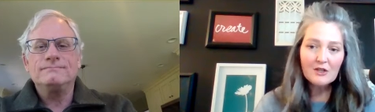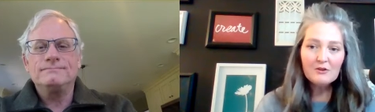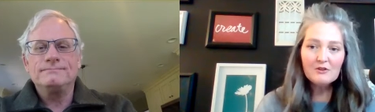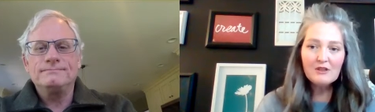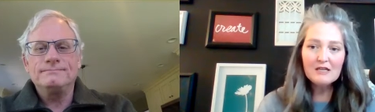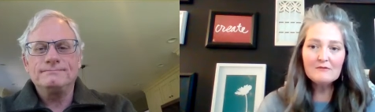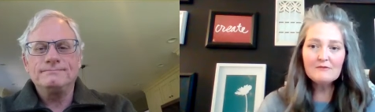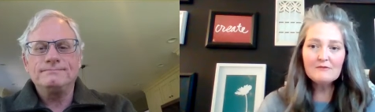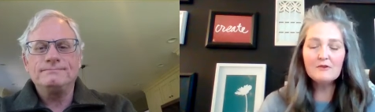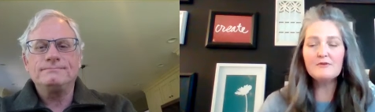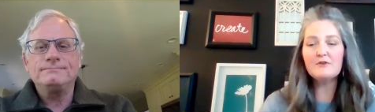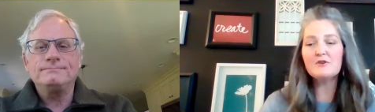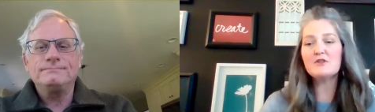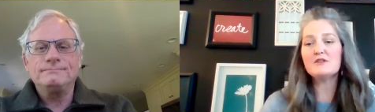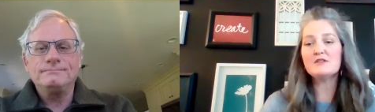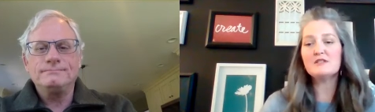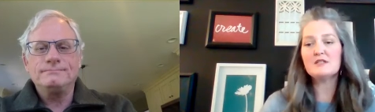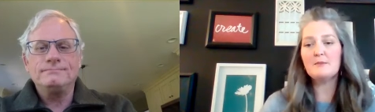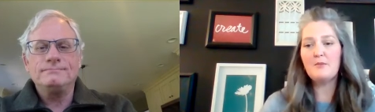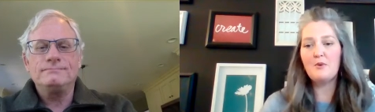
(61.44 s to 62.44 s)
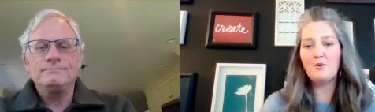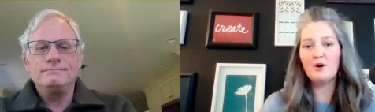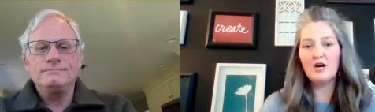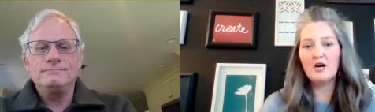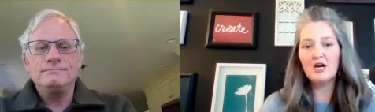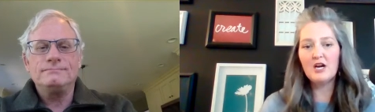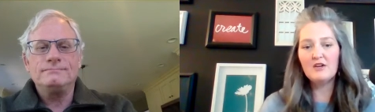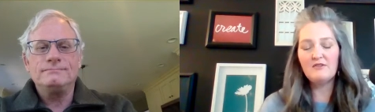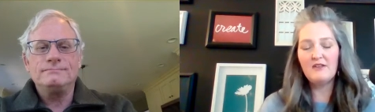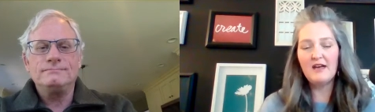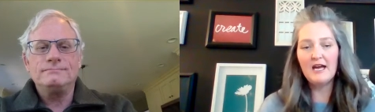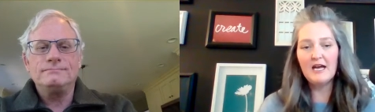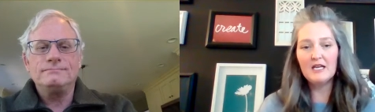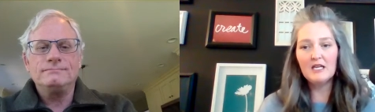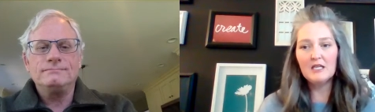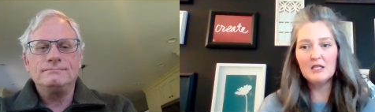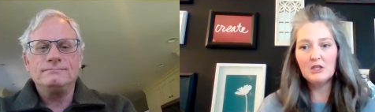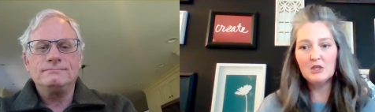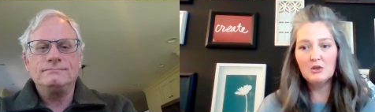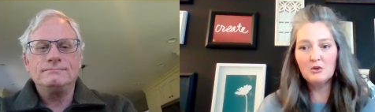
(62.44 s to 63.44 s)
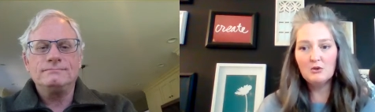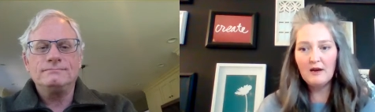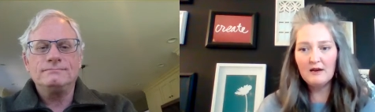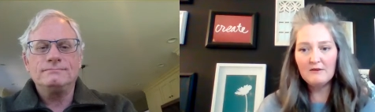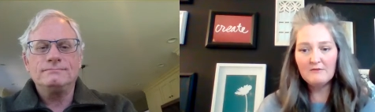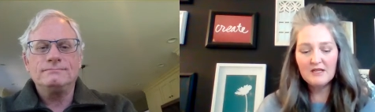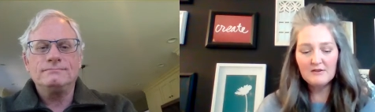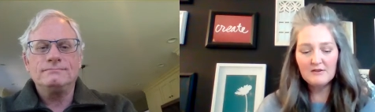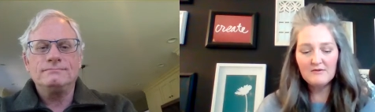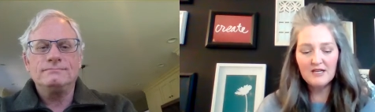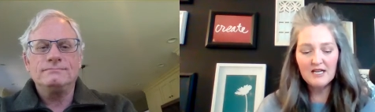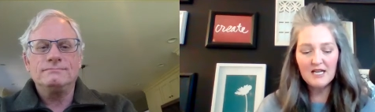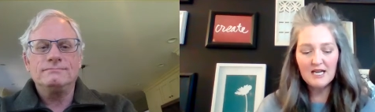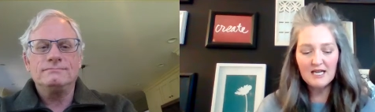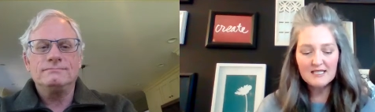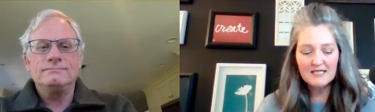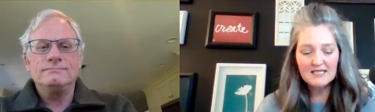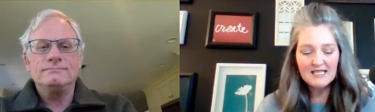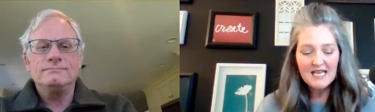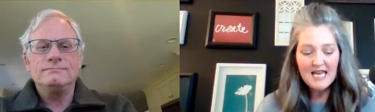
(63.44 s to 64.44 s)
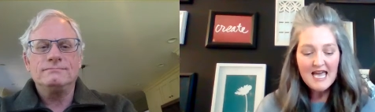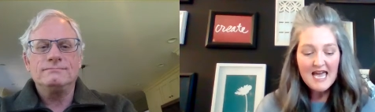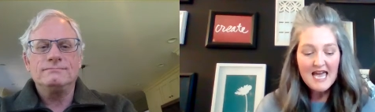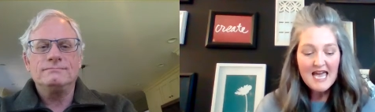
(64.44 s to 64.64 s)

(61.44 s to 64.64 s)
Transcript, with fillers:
Speaker 1: thankful for the support that you have given us.